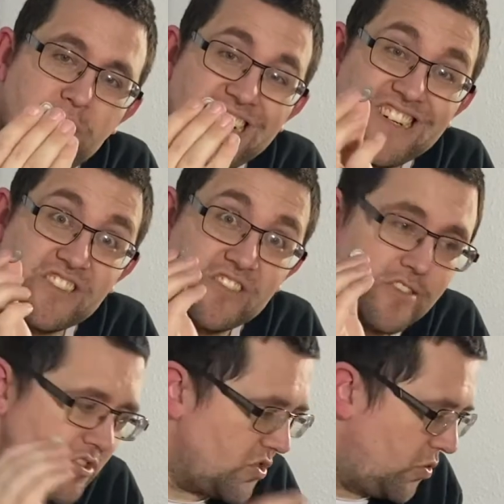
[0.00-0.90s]
that
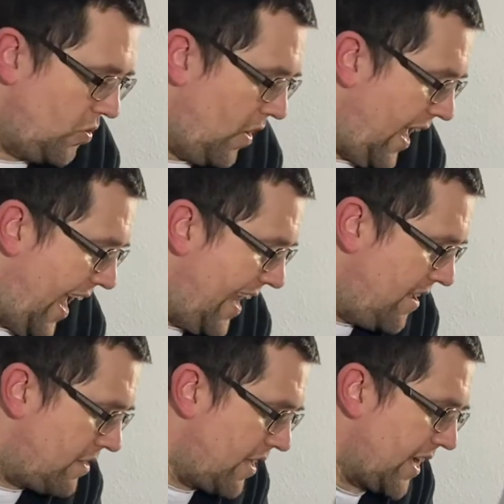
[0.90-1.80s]
doesn't score
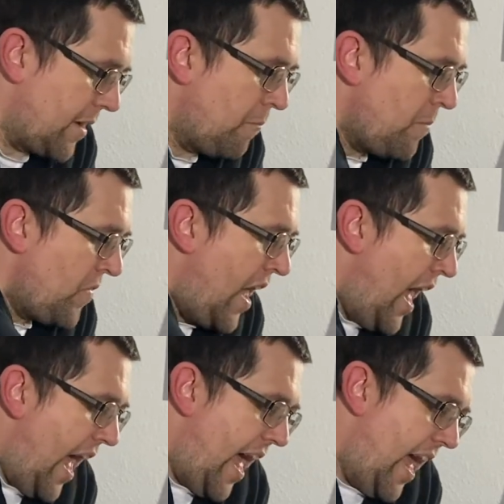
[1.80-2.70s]
anything.
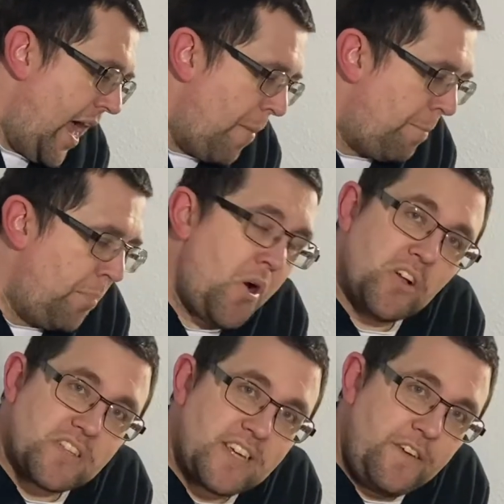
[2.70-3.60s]

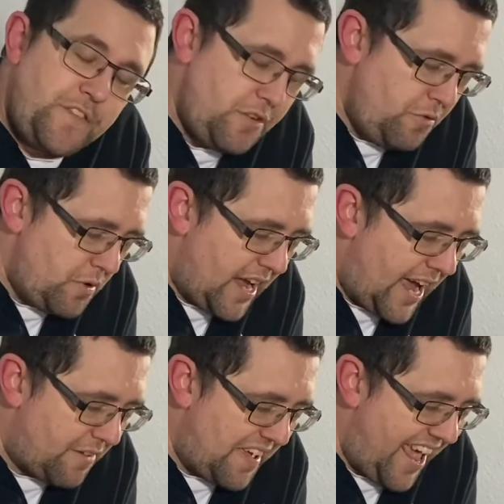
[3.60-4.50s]
But if you
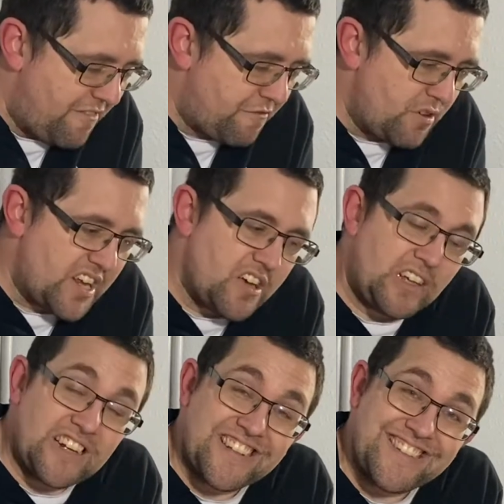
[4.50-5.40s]
have every
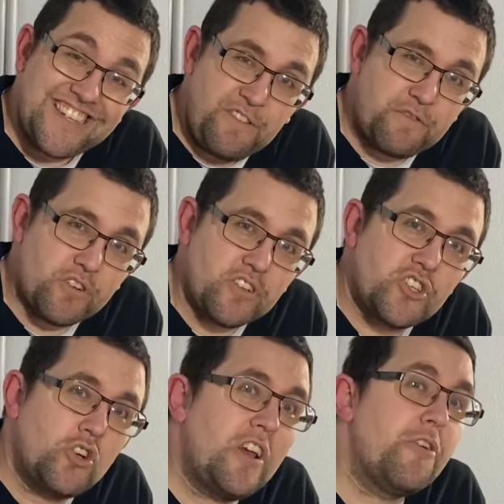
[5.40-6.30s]
colour
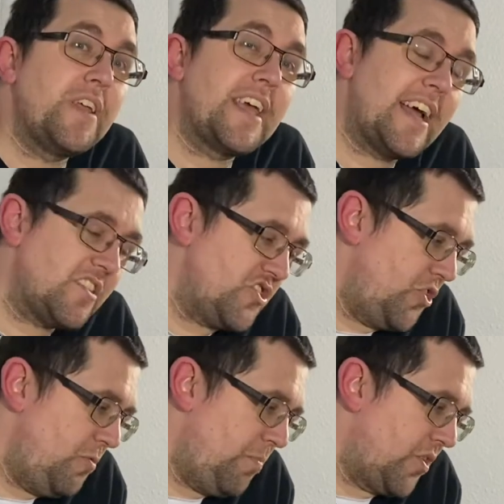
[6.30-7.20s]
different, you'll only get
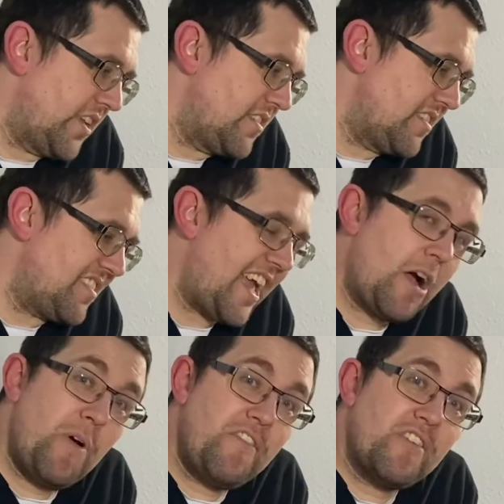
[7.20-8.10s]
2 points.
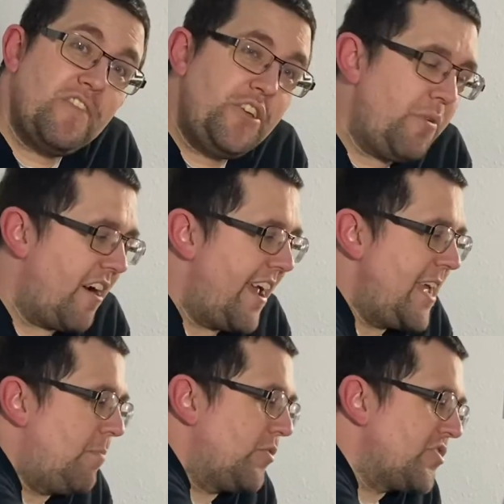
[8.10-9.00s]
However, if you are
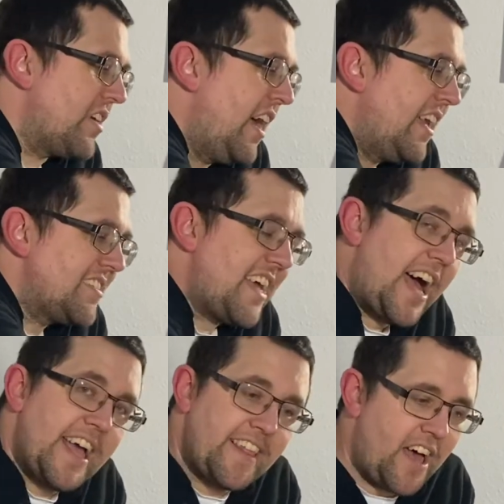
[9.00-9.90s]
able to
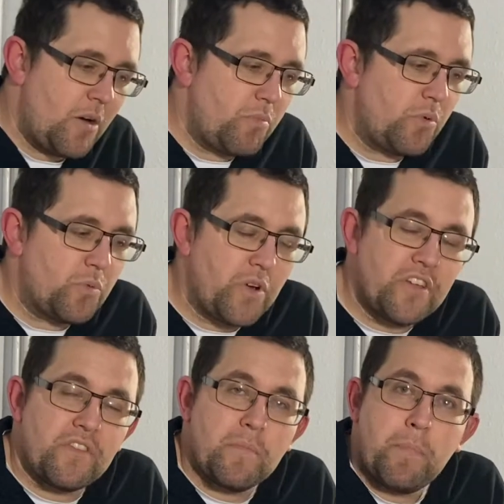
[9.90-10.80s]
tie that up with one
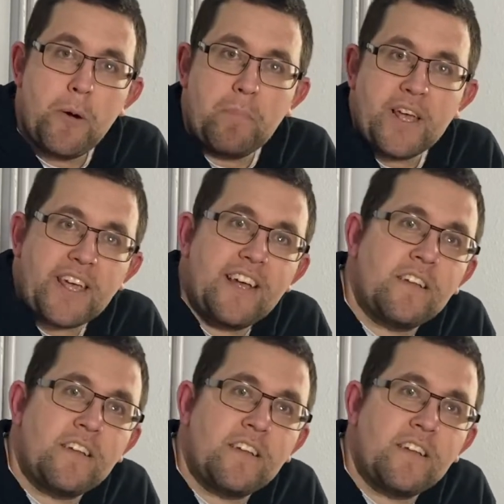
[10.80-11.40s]
of the public